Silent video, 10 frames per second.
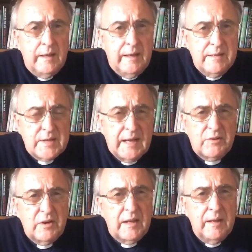It's
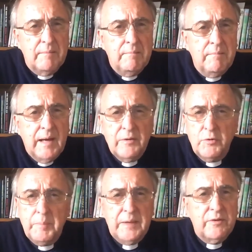actually
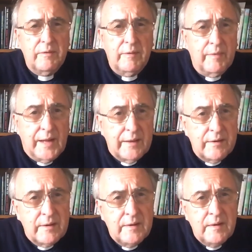much better than that.
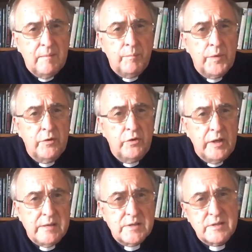
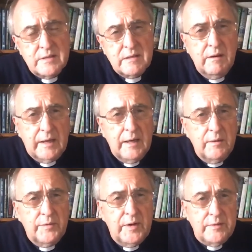Jesus is like our
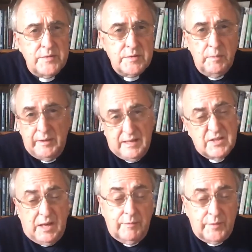friends. Well, he is
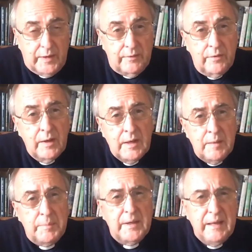our friend,
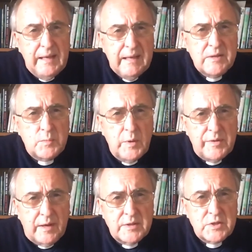but he is with
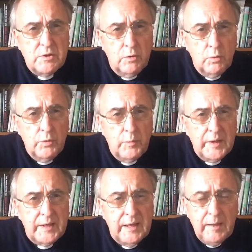us all the
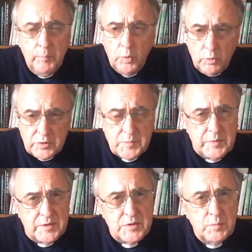way. He walks
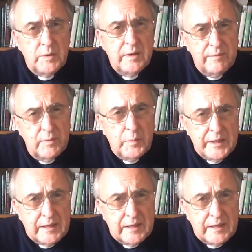with us wherever we're